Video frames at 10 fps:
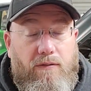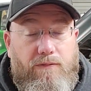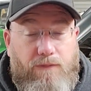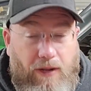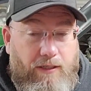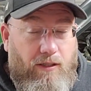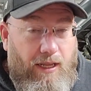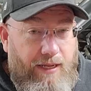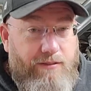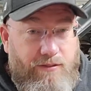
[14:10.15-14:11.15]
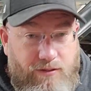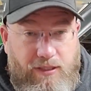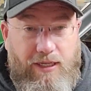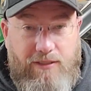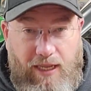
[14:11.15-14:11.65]
finalize and
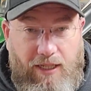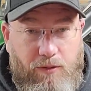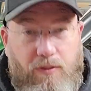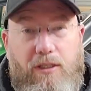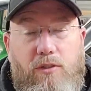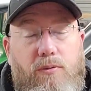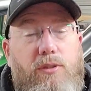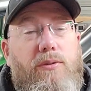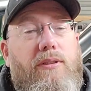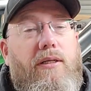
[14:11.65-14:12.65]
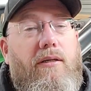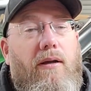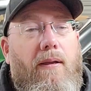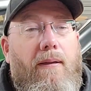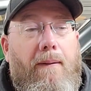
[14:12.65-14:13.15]
say exactly what it is we're doing there.
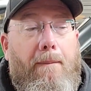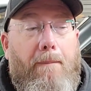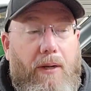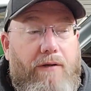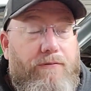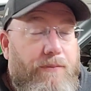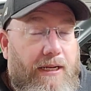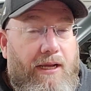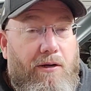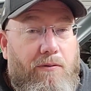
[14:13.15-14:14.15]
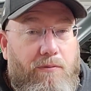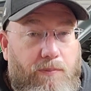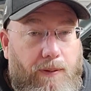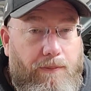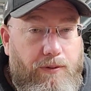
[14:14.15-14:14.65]
But for now, we're
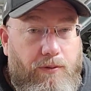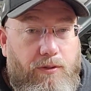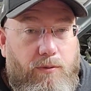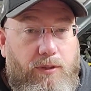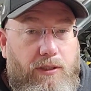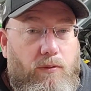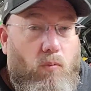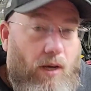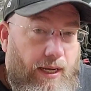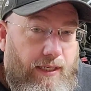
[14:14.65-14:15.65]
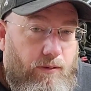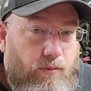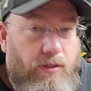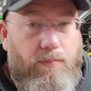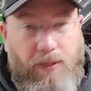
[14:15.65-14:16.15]
probably going to be white
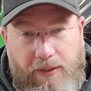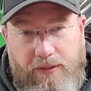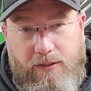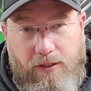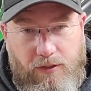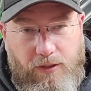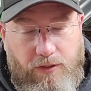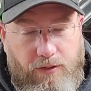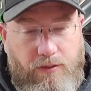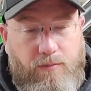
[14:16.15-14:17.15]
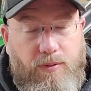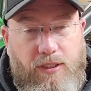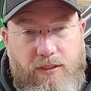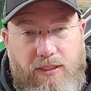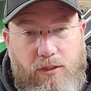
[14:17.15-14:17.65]
with brown interior,
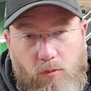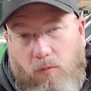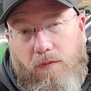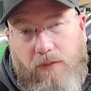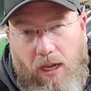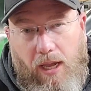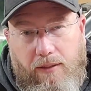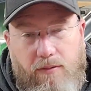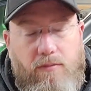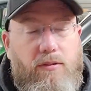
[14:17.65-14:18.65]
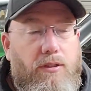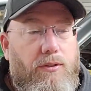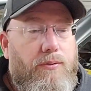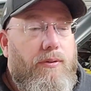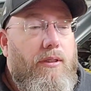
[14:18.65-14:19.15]
because that's what we've got.
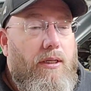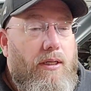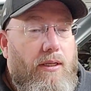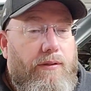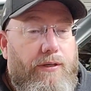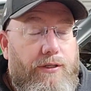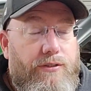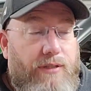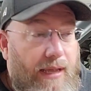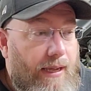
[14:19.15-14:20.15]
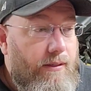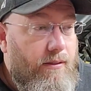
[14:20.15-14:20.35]
So there's that.